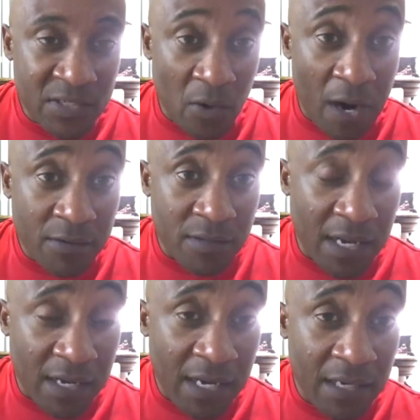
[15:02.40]
I was
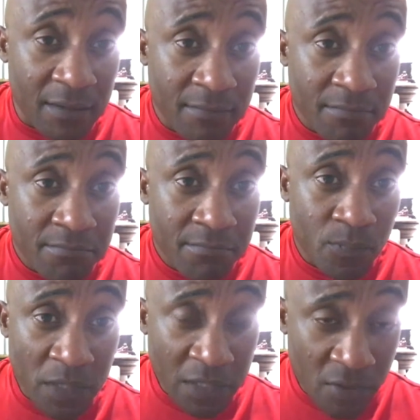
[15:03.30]
like, hey,
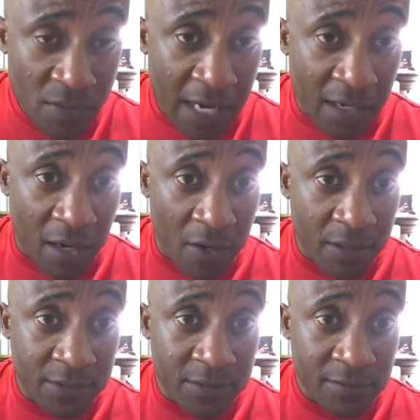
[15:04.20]
either you got
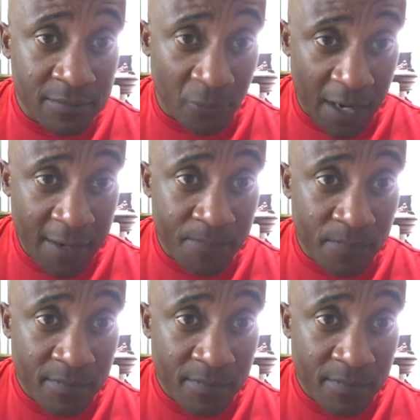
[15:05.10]
courage, right?